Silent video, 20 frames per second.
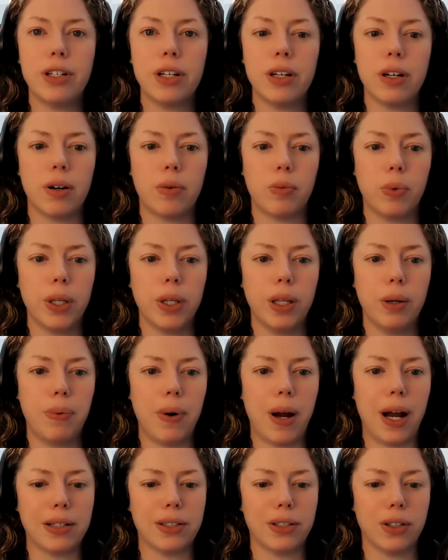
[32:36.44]
a really
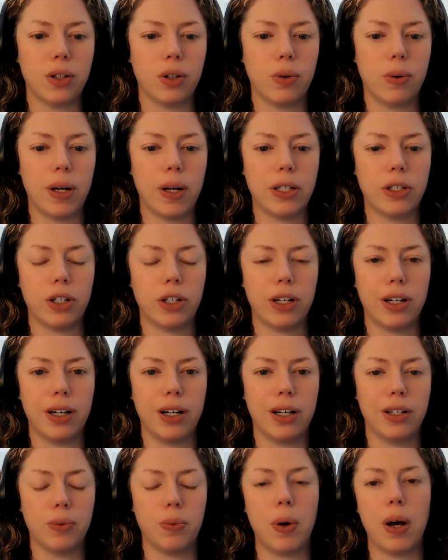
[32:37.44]
practical question
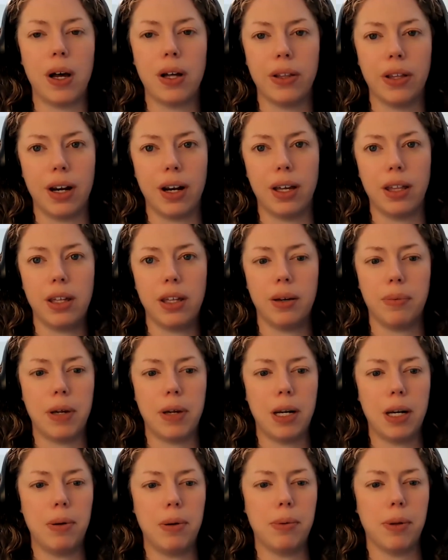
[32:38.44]
as well that I think
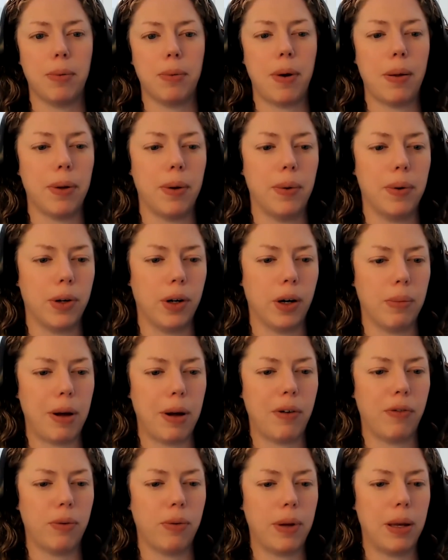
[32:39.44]
many people are probably wondering
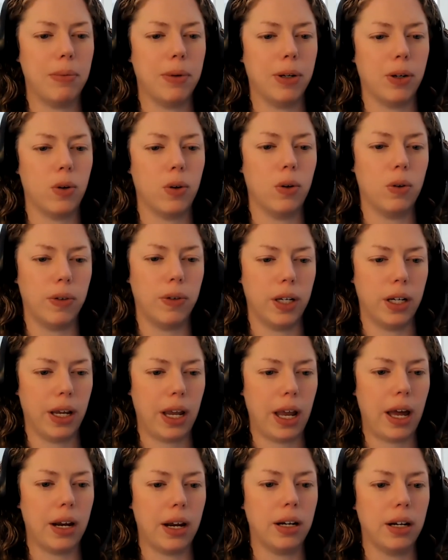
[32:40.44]
about from Eamon Colvin
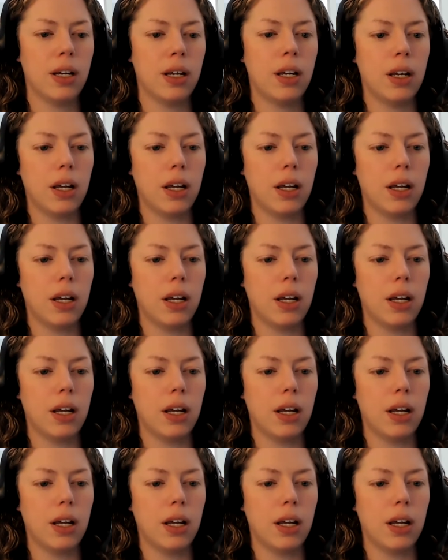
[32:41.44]
again.